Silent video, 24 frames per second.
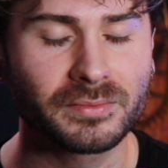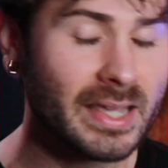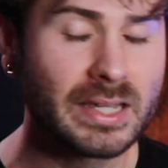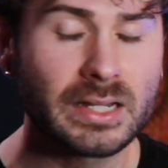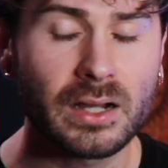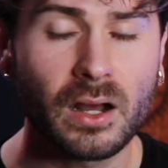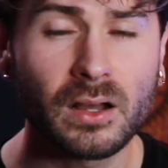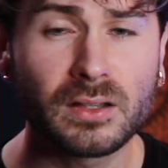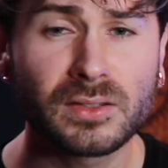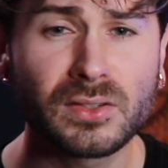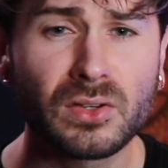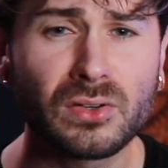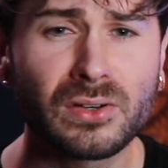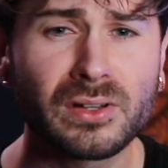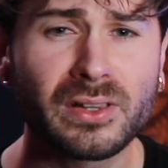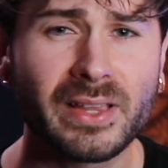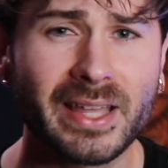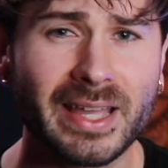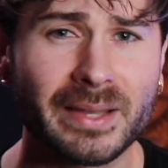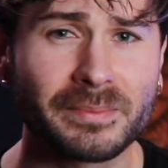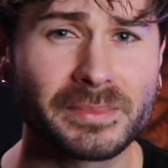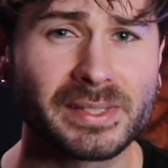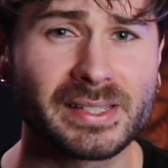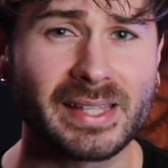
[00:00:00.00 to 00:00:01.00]
It also
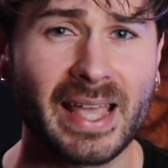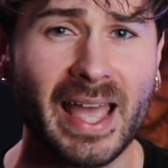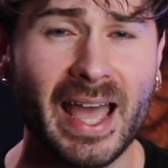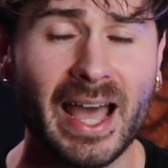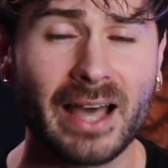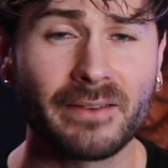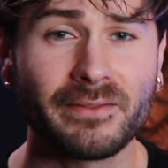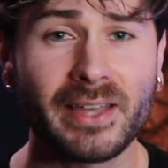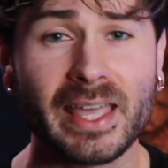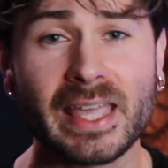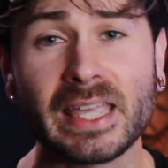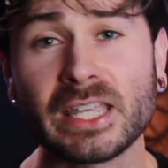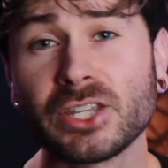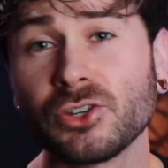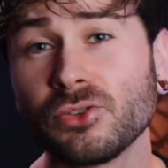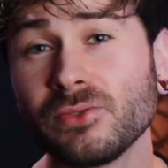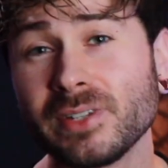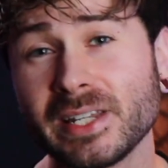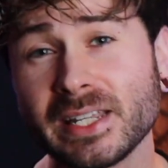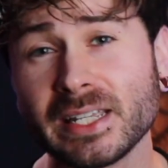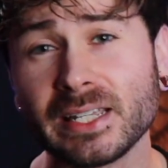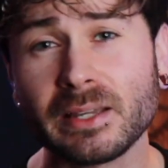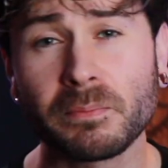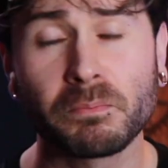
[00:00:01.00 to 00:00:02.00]
claims to have a
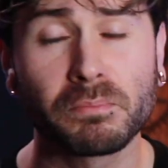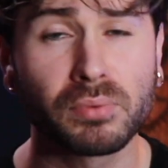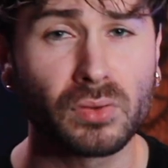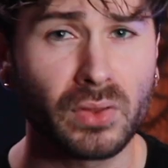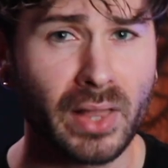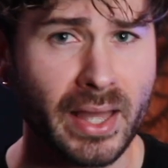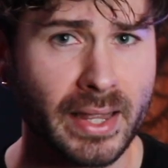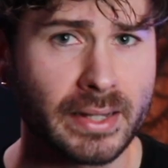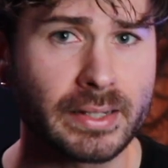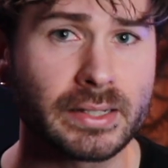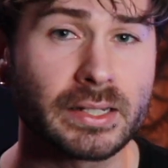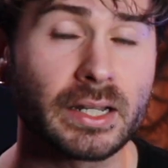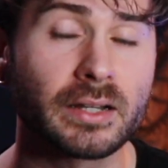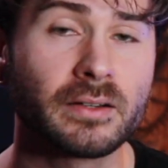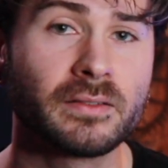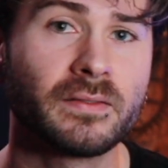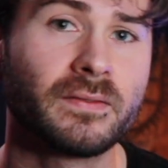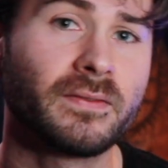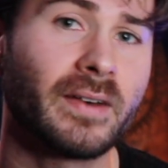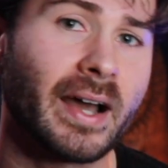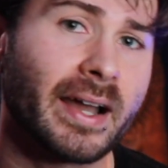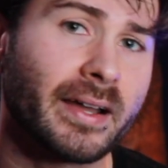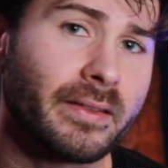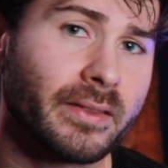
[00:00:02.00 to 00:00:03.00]
unique blend of
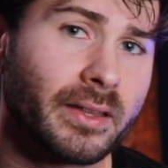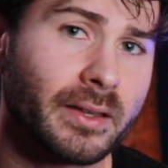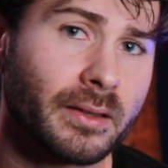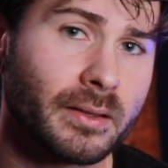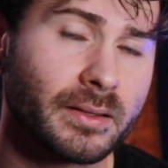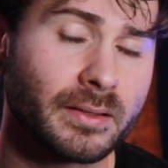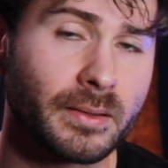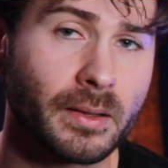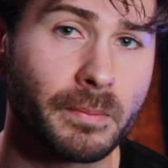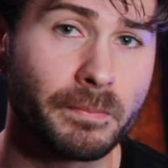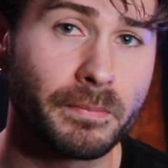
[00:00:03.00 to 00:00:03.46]
violet